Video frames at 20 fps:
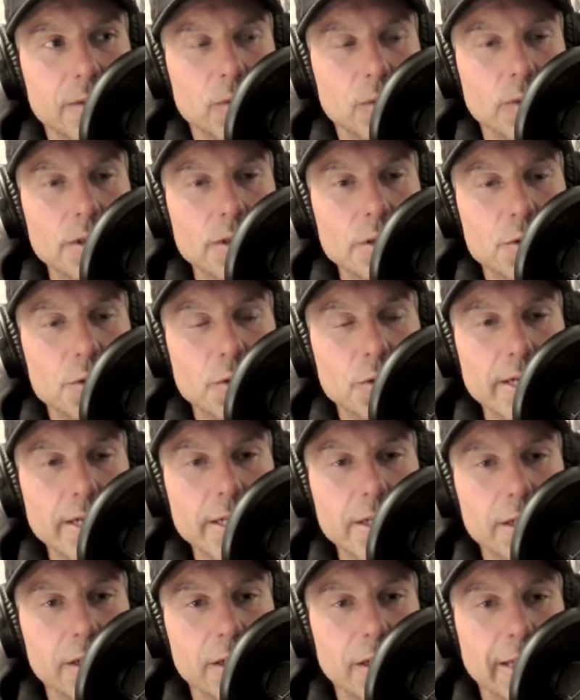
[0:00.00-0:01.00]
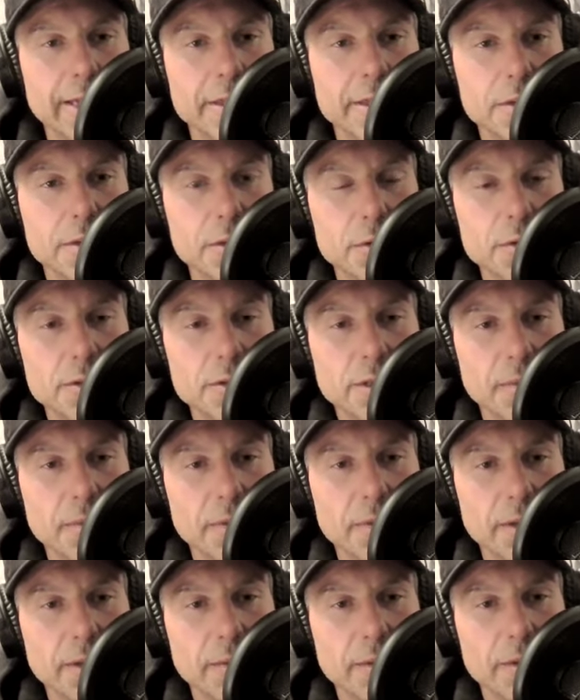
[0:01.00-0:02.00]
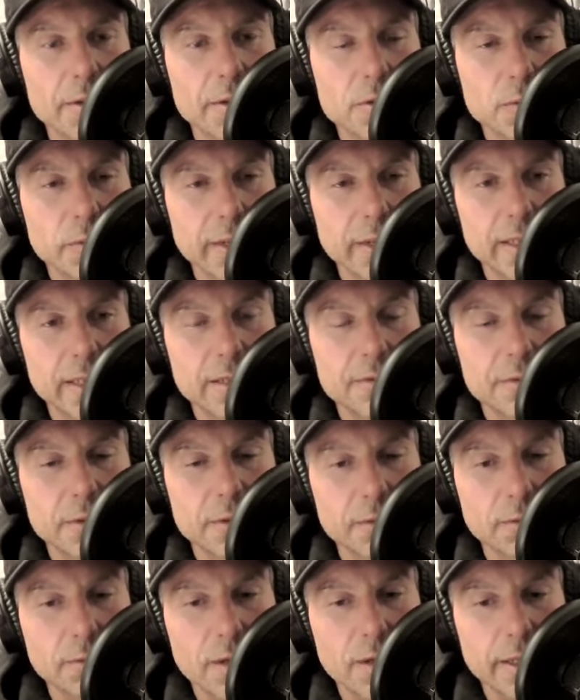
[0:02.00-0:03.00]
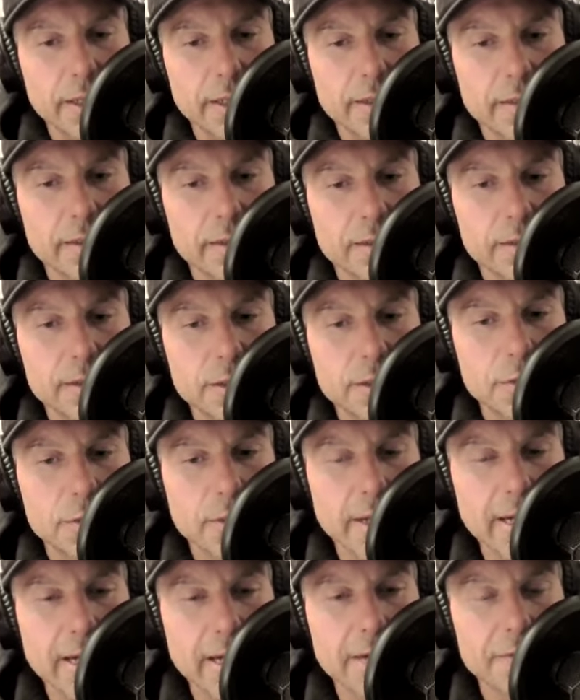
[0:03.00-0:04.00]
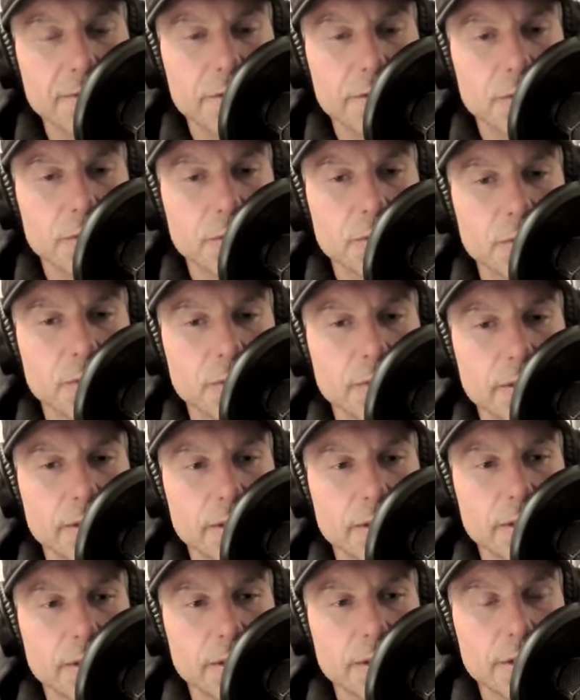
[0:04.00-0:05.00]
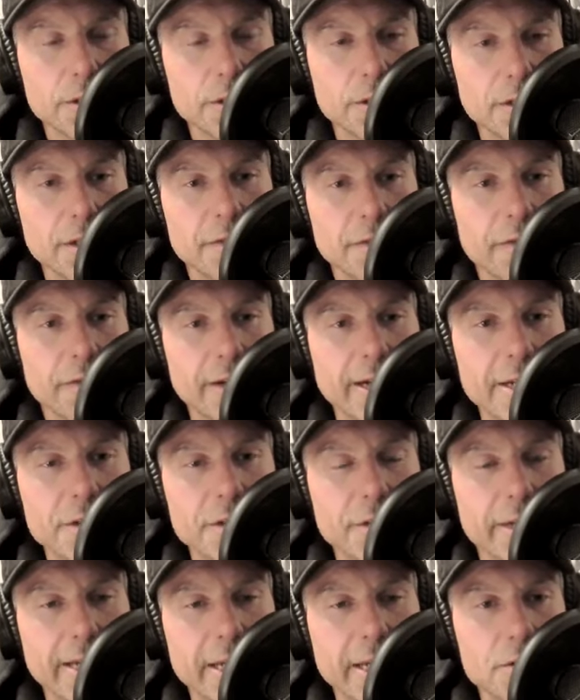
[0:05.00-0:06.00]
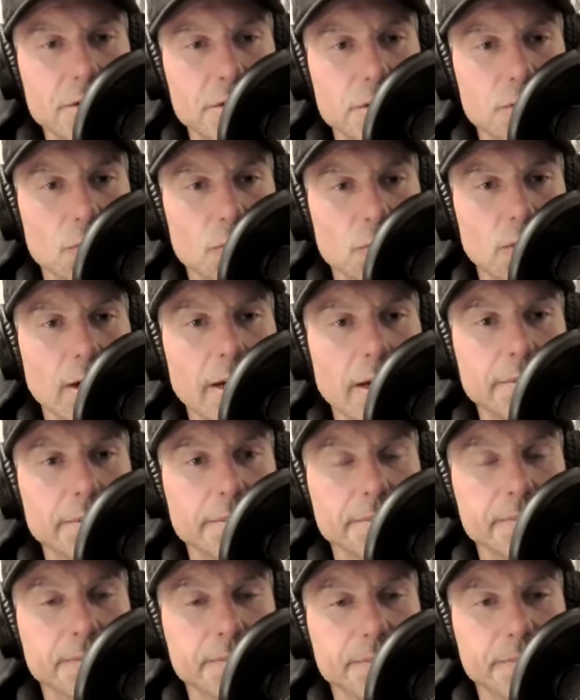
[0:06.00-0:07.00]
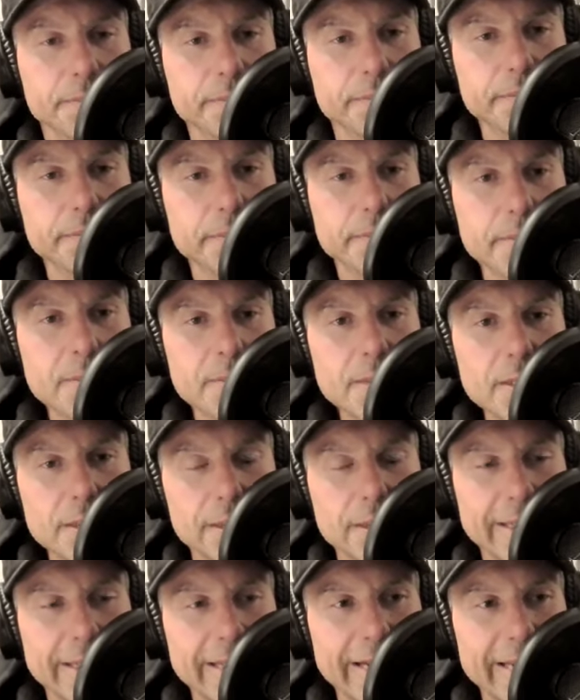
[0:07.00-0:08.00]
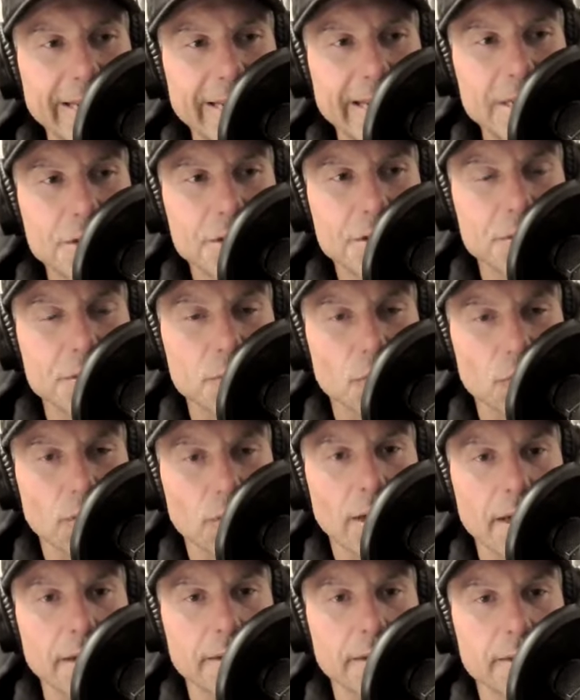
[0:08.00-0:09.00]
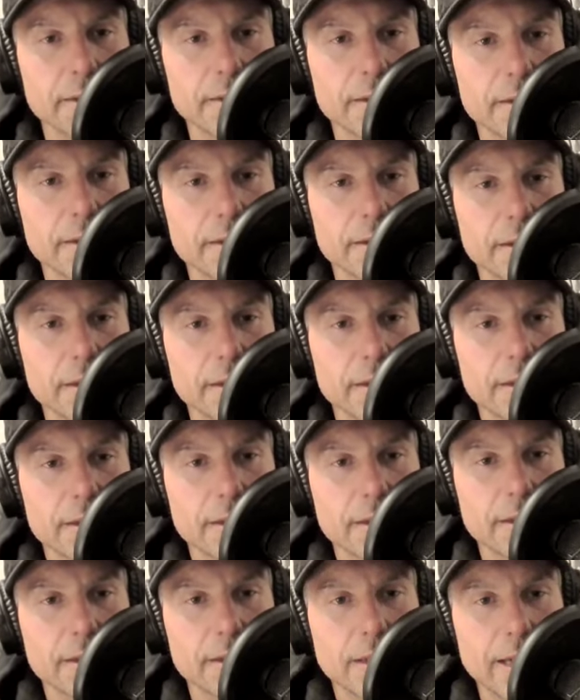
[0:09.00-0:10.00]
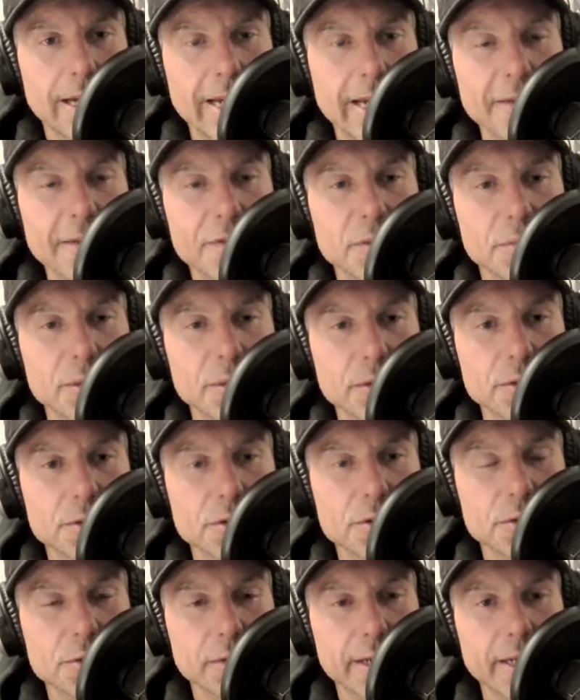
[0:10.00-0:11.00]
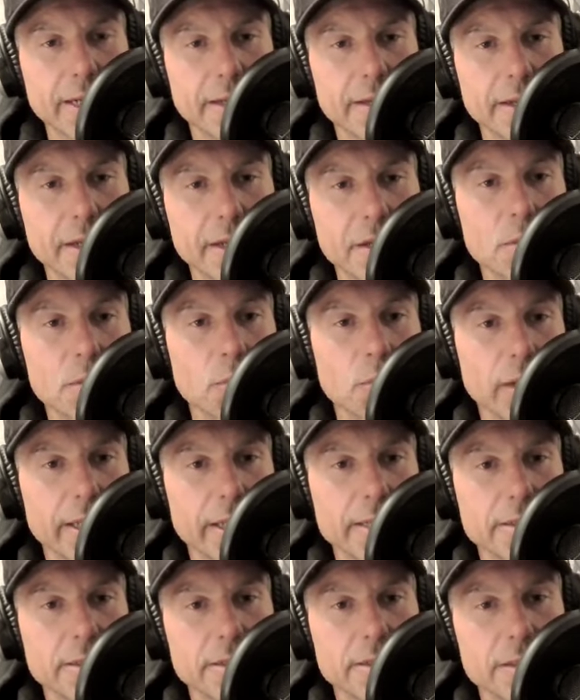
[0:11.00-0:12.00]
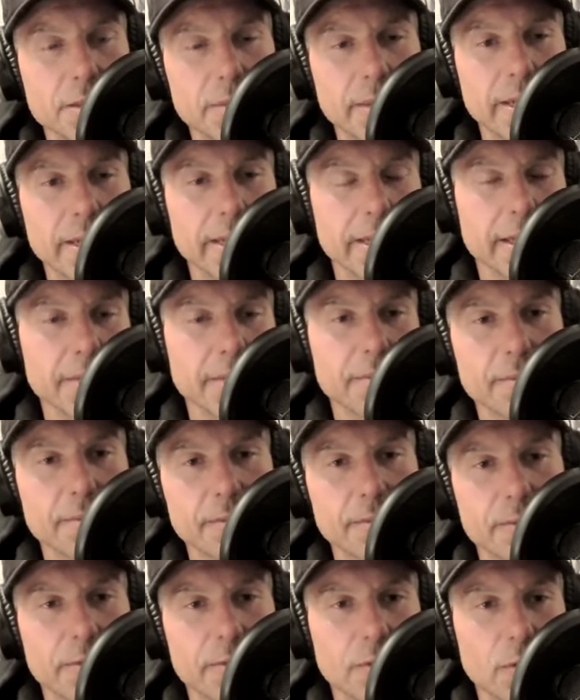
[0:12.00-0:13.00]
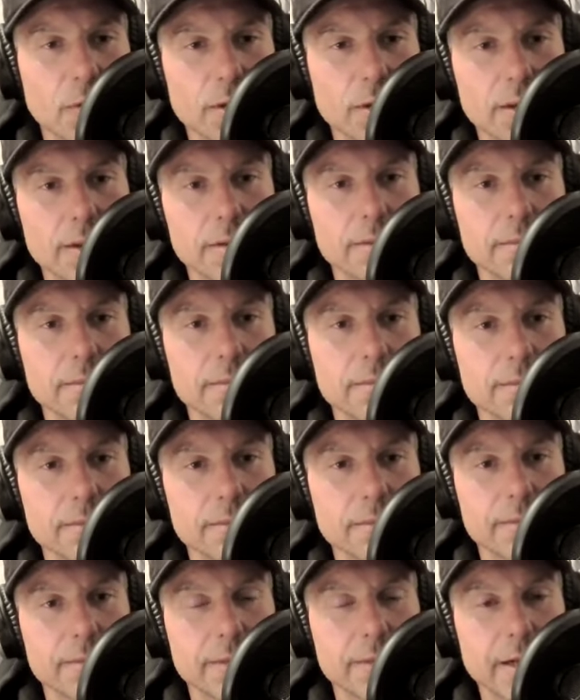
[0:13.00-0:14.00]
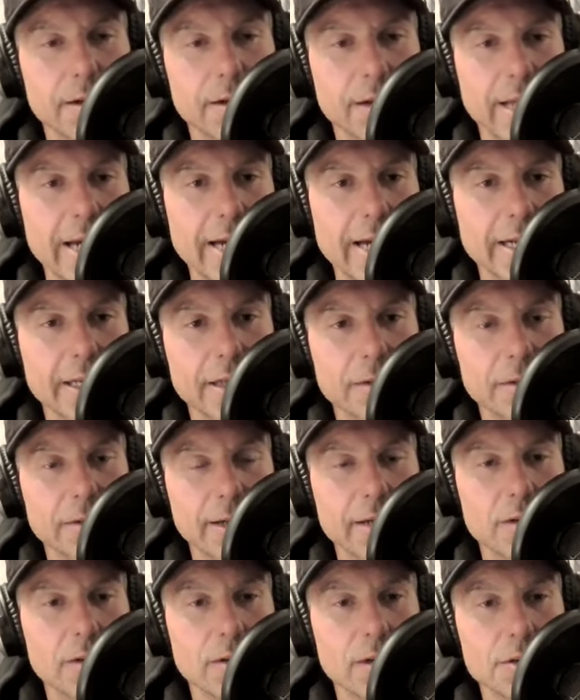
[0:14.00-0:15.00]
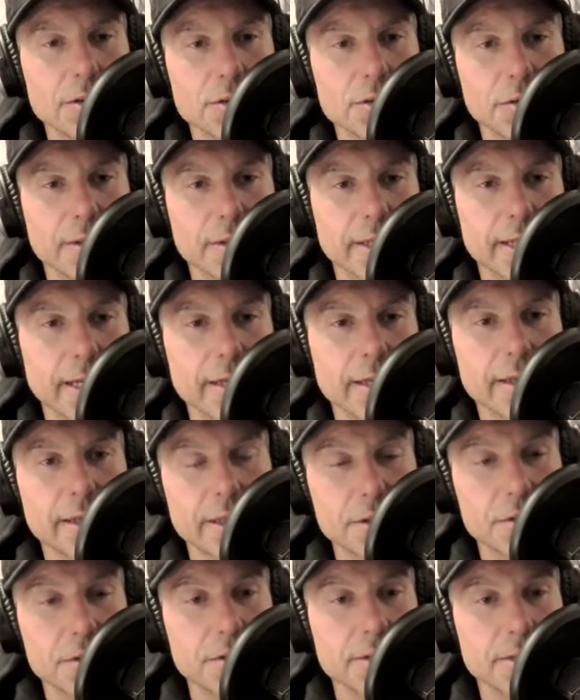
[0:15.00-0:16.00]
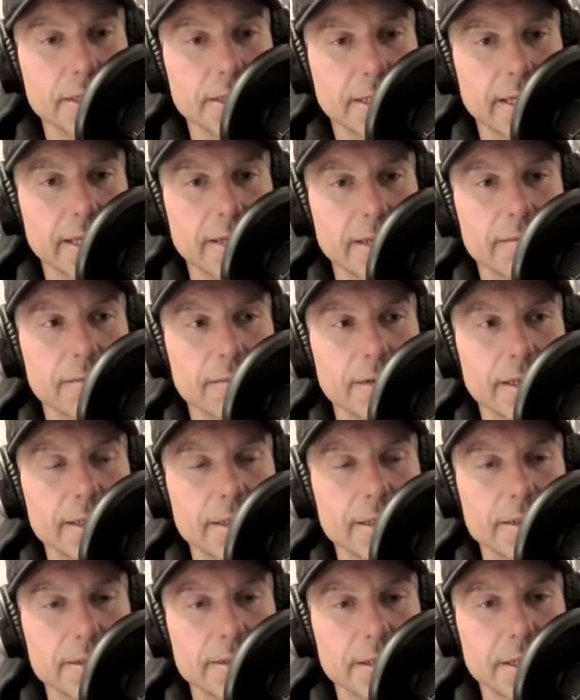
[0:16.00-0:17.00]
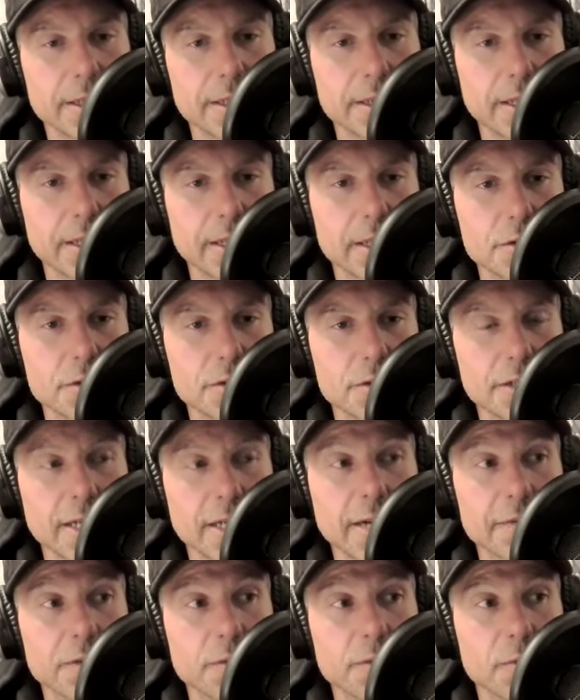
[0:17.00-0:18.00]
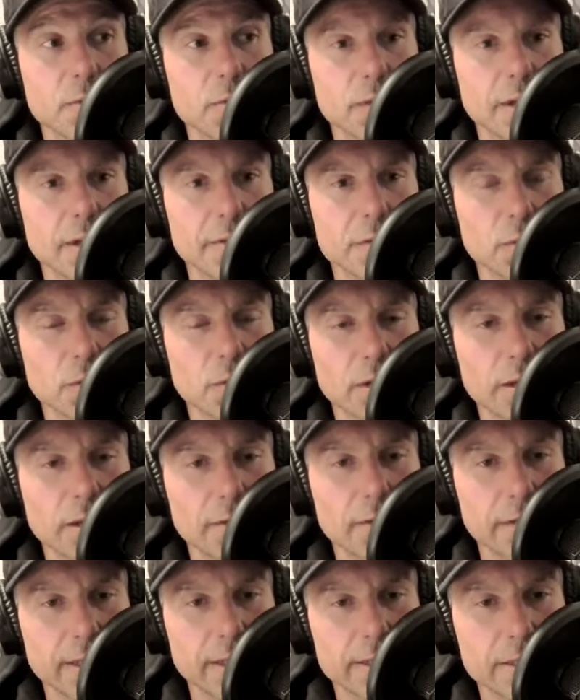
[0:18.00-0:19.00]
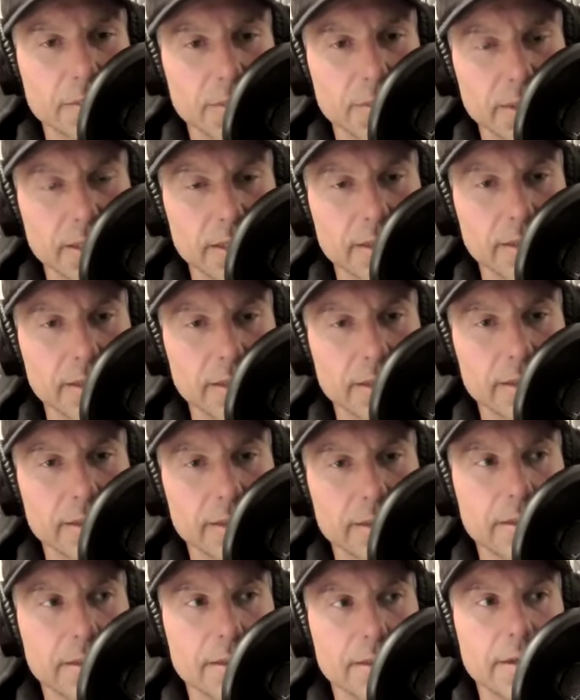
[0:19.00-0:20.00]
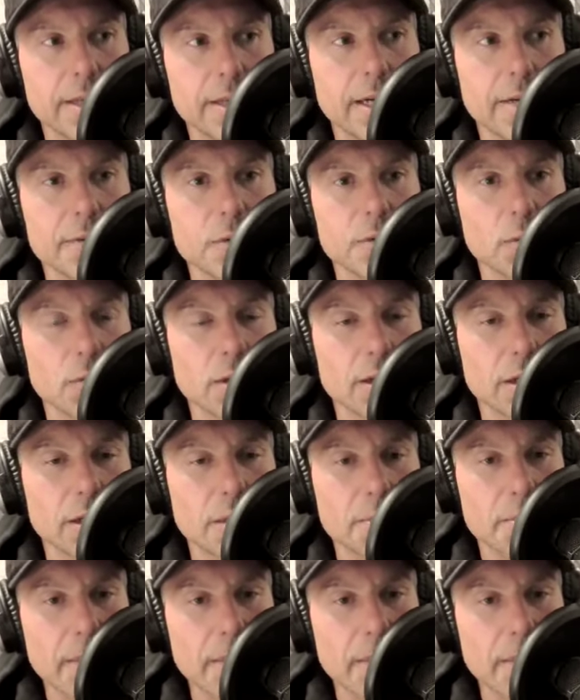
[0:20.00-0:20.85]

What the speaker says: when you train and you like to do something, whether it's weightlifting, running, you have to, you're going to find you can't just run. Like I can't just run. I have to build strength in other places to make up for that are lacking, right? Or else you get injuries again, right? This is how you get injuries. You have to work on flexibility. You have to work on